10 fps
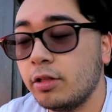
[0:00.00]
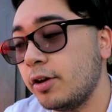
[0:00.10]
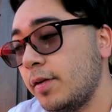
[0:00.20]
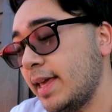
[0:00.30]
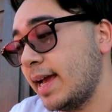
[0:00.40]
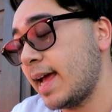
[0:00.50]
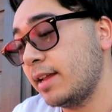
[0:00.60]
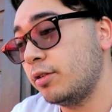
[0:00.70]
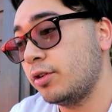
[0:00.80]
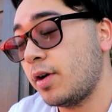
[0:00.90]
Although again, I
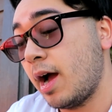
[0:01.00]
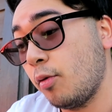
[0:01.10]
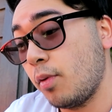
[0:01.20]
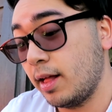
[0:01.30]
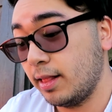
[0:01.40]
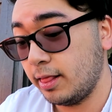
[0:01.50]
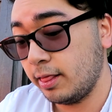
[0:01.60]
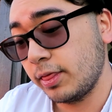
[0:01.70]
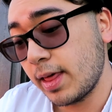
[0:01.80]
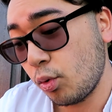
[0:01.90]
don't know how well
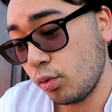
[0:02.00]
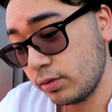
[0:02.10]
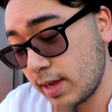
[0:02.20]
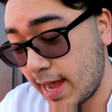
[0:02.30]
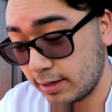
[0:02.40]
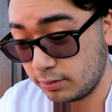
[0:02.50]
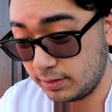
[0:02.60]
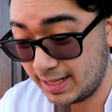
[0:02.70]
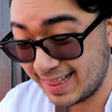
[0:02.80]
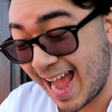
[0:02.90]
those
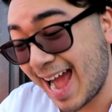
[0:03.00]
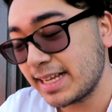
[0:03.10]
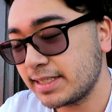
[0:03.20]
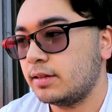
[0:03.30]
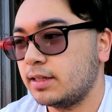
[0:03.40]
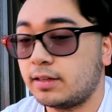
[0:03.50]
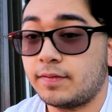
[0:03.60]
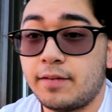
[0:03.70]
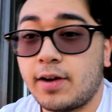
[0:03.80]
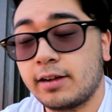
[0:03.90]
actually last since I've
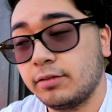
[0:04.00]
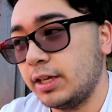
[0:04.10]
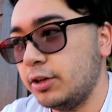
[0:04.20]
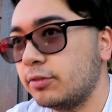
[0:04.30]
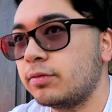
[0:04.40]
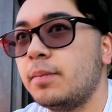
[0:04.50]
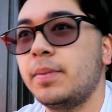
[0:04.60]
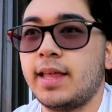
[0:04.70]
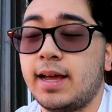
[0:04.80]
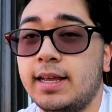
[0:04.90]
never actually used one,
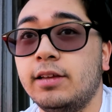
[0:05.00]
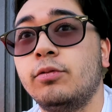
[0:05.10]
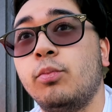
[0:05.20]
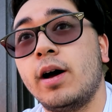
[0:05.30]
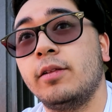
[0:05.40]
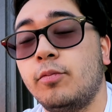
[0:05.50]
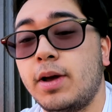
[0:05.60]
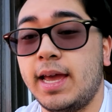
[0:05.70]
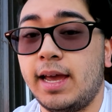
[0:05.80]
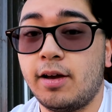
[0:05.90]
but that is one
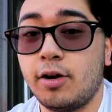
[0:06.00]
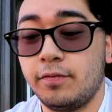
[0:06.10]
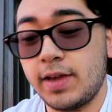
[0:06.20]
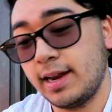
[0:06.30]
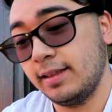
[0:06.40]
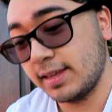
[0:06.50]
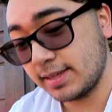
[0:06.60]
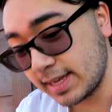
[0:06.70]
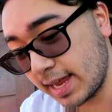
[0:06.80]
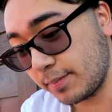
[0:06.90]
way of getting the
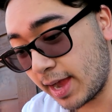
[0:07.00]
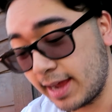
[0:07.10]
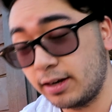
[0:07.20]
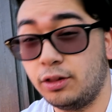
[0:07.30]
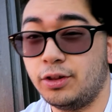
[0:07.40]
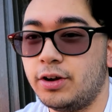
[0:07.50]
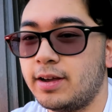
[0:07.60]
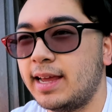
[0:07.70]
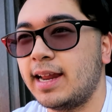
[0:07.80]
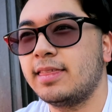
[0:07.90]
same kind of
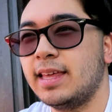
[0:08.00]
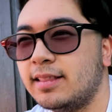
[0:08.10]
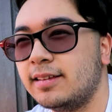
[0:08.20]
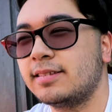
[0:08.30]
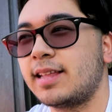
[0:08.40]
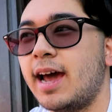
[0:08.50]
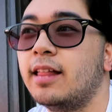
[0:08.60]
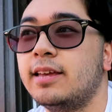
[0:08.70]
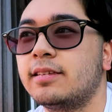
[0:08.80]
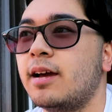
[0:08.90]
look. And I think this
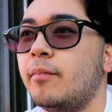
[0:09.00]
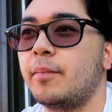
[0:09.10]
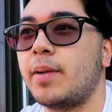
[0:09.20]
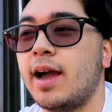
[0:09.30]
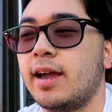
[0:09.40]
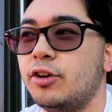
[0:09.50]
style is coming back.